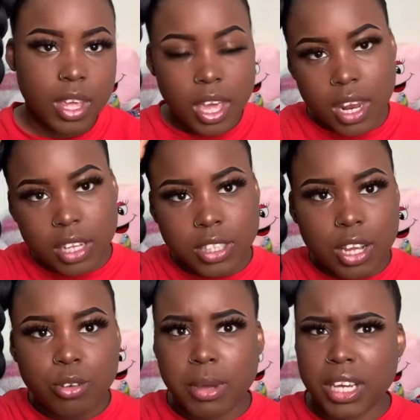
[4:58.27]
and I also gotta
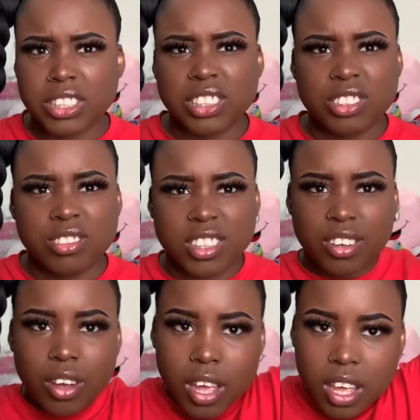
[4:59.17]
do my edges too, so
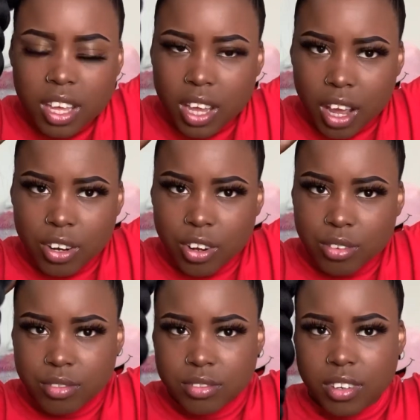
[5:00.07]
y'all
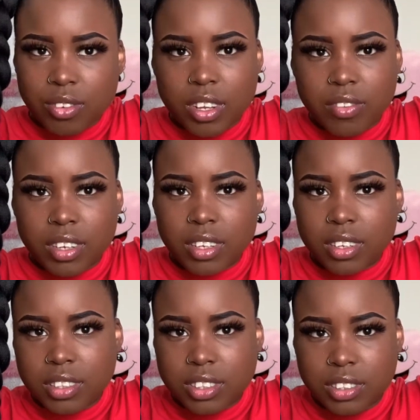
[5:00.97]
don't even
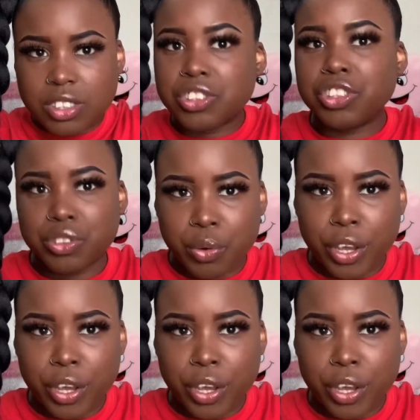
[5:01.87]
just wait.